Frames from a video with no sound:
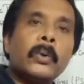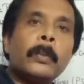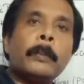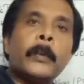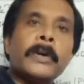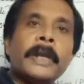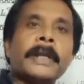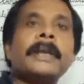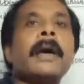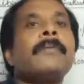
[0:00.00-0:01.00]
to
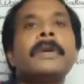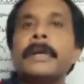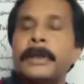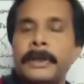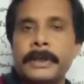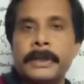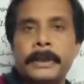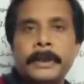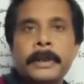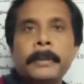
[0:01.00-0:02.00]
protect our
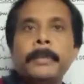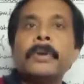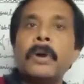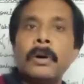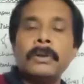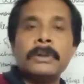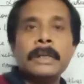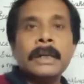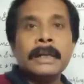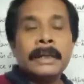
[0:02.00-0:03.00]
country, because
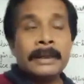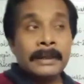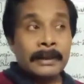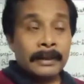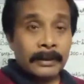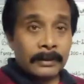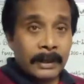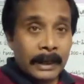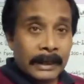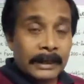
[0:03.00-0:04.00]

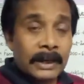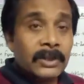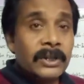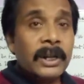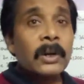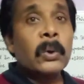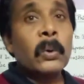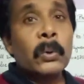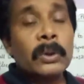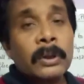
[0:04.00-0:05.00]
the industrial
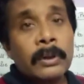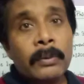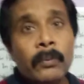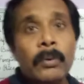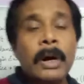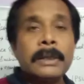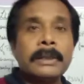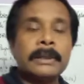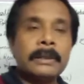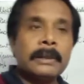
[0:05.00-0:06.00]
growth
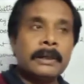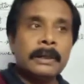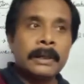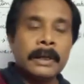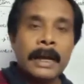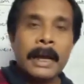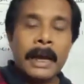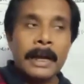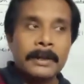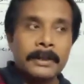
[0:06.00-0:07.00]
was
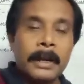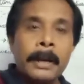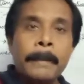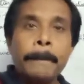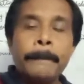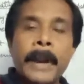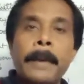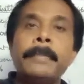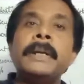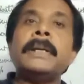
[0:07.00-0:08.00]
at the
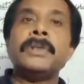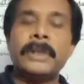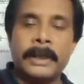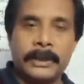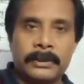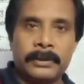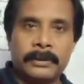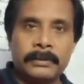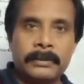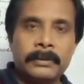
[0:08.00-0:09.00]
primary stage,
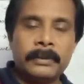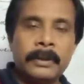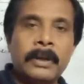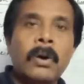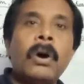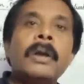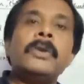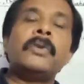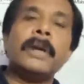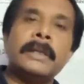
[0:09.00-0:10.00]
or
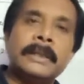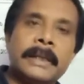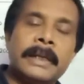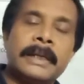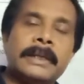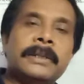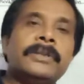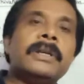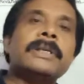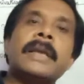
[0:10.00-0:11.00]
you can say it
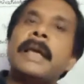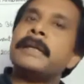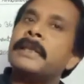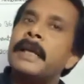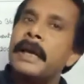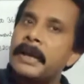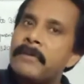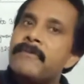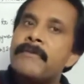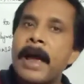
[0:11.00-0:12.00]
is just like the
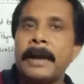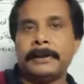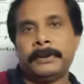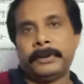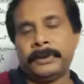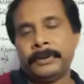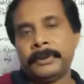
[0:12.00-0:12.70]
infant.